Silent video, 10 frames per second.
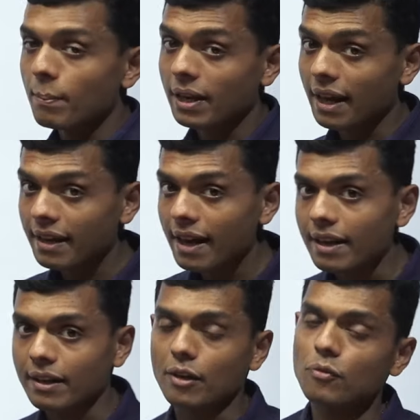But
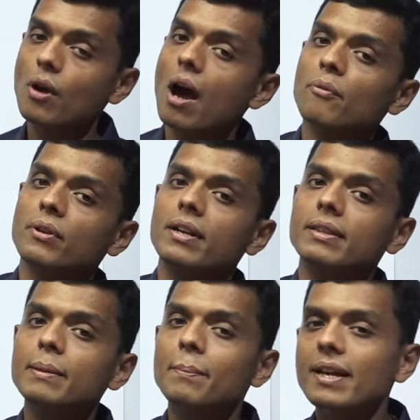again, if you have
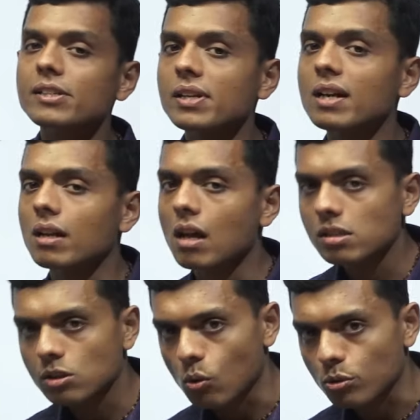read the basic
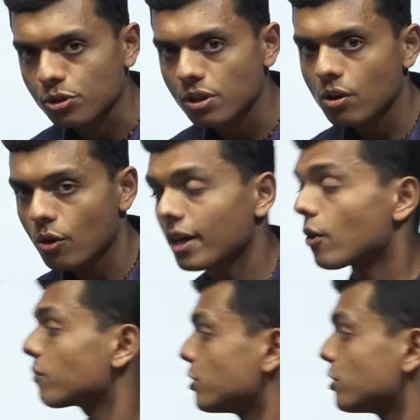class notes, okay, of